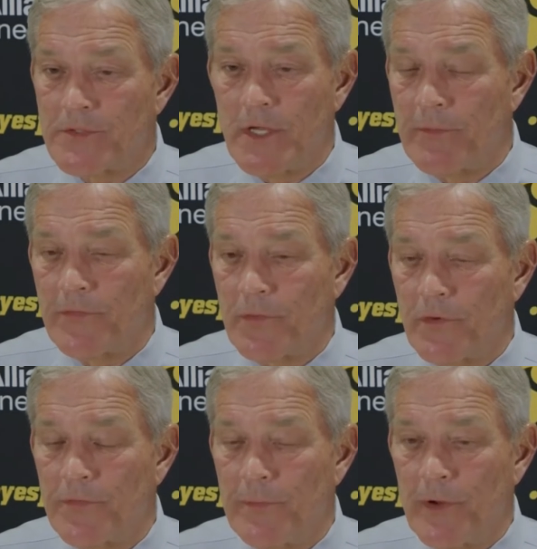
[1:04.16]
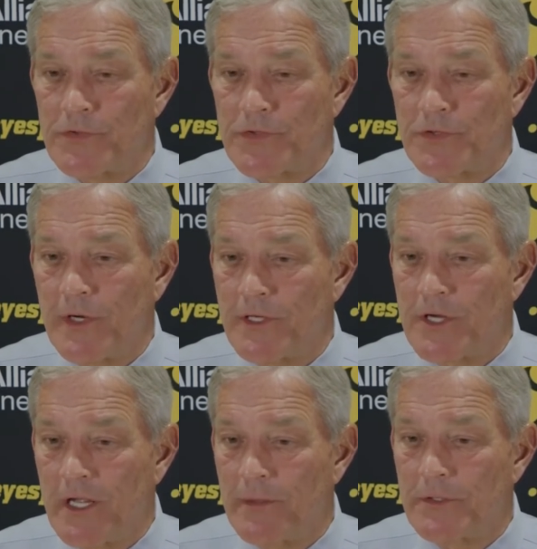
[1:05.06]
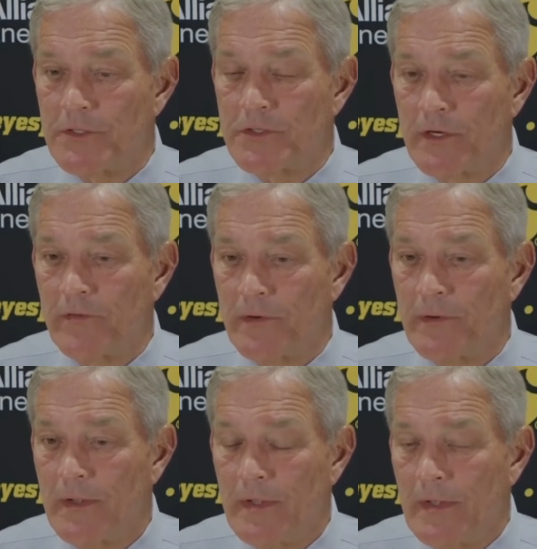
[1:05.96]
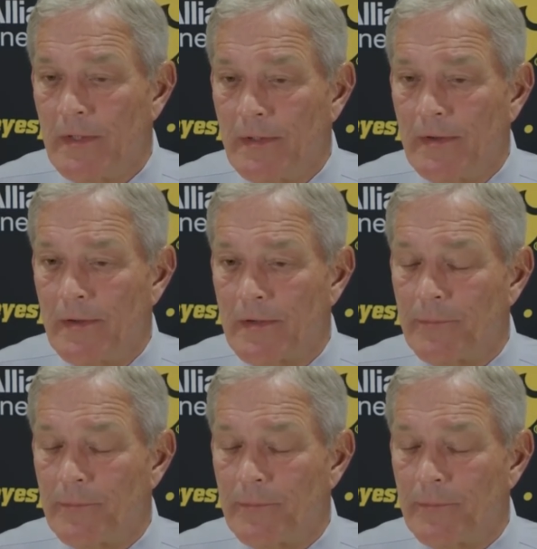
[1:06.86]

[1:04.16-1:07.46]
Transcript: me say it before, football is a strange game. You just never uh,